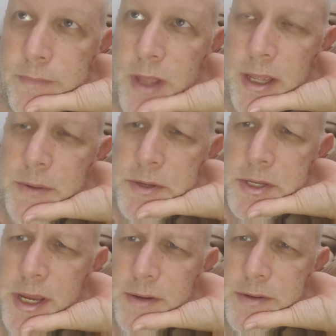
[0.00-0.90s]
like I was
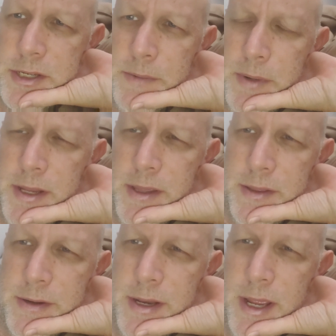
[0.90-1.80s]
saying to somebody the
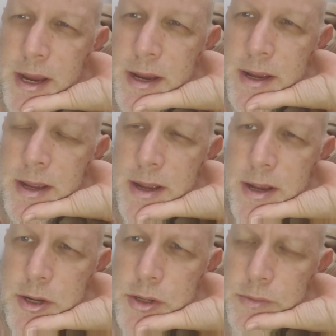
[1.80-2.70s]
other day,
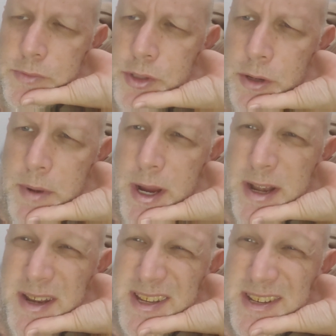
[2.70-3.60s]
Joe
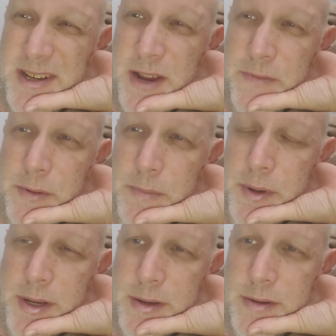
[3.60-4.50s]
Biden has never
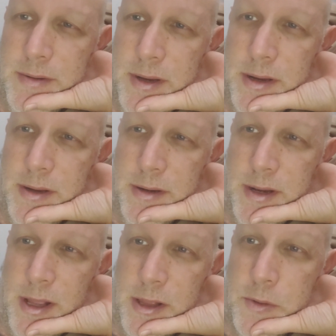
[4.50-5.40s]
been an
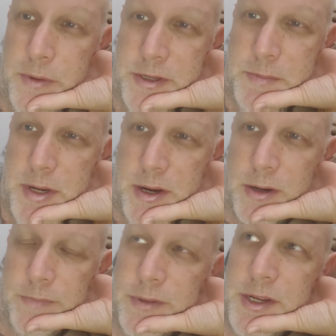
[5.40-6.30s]
eloquent
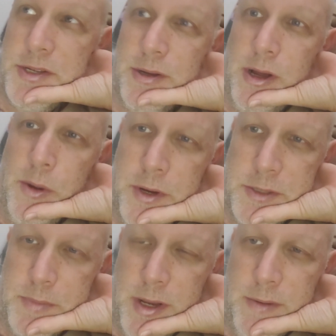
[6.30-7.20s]
speaker. He's
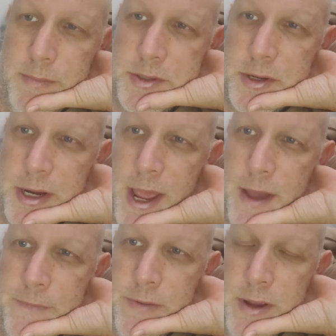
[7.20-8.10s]
always been Mr.
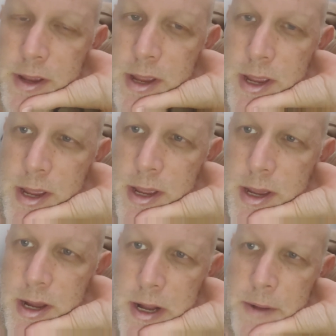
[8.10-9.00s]
Gaff.
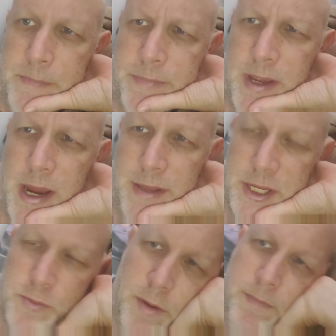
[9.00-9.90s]
And
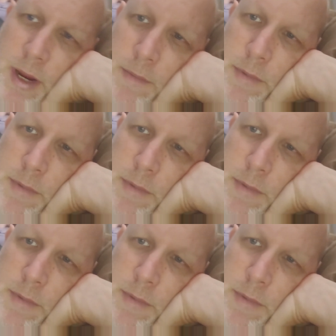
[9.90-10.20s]
that's what made